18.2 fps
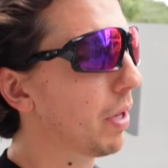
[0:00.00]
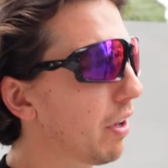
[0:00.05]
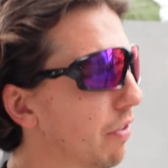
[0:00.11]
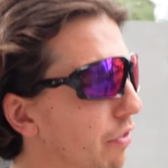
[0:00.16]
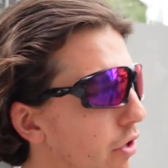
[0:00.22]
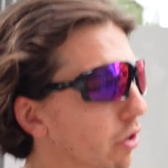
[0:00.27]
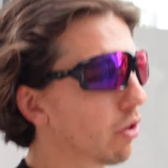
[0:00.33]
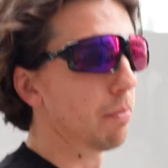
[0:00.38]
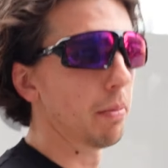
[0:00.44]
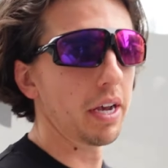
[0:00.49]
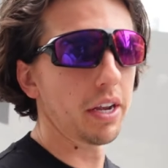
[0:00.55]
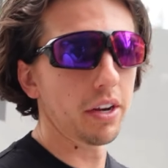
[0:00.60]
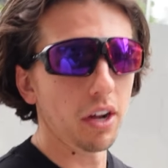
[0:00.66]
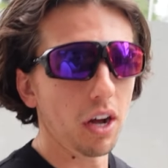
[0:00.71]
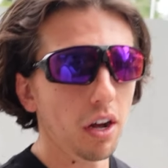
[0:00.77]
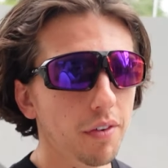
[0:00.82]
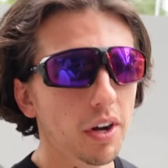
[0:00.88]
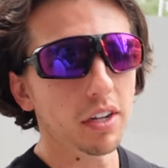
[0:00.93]
be for the
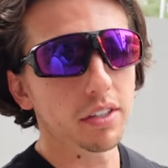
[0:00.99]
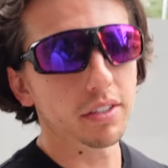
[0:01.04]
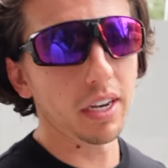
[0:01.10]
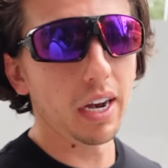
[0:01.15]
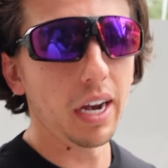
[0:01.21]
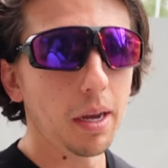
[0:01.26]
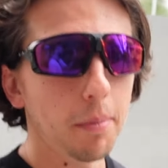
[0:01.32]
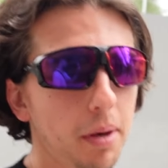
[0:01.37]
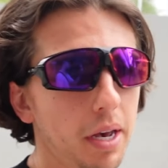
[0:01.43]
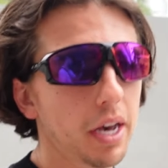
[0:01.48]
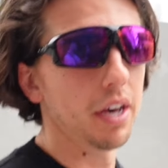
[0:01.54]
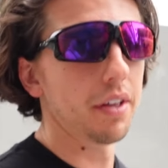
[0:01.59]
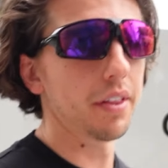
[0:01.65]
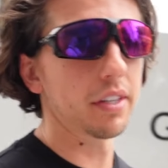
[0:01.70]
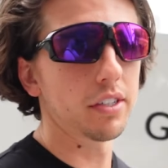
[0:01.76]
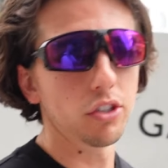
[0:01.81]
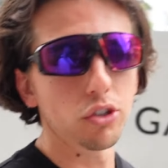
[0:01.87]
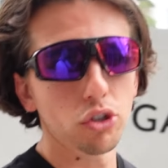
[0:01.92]
remainder of our time here.
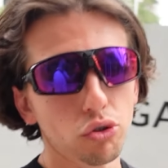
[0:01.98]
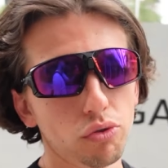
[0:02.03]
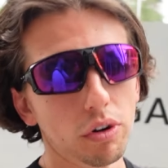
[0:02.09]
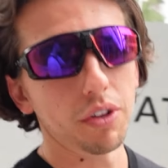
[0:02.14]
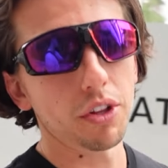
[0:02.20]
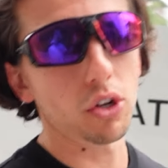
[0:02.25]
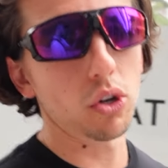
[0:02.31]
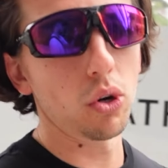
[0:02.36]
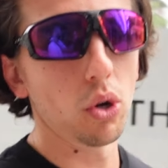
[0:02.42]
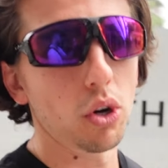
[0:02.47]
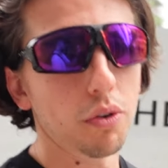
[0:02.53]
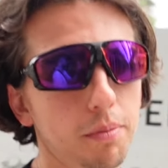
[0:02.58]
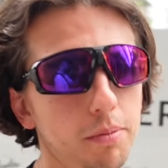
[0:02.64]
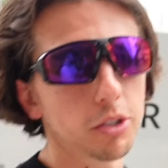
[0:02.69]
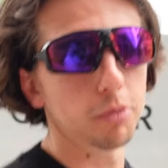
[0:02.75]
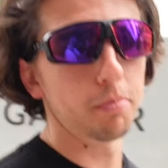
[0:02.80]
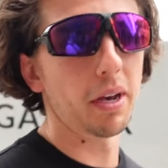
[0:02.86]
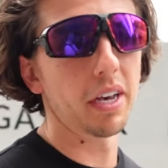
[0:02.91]
This is just around the corner
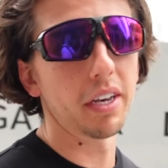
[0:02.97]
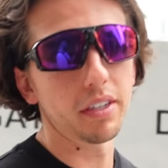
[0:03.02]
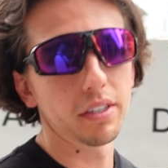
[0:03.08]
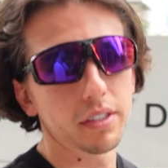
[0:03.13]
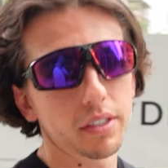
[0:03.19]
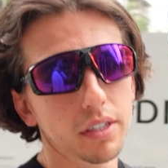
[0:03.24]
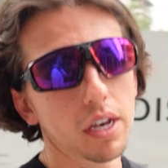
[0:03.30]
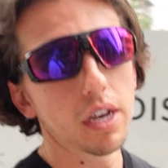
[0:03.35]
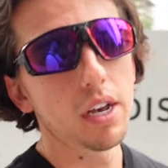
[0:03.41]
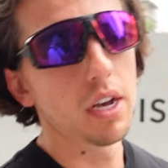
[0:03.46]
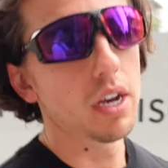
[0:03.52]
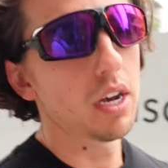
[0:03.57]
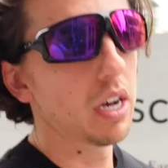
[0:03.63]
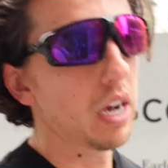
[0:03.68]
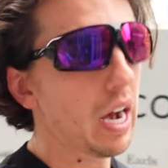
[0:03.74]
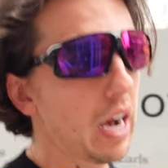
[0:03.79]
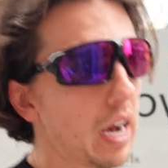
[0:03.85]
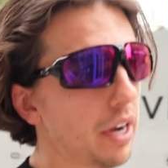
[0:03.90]
from Space
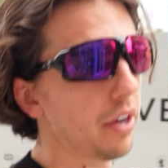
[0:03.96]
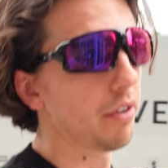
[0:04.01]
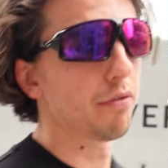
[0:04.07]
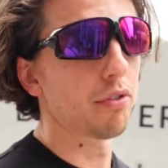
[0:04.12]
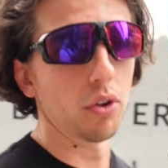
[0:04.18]
and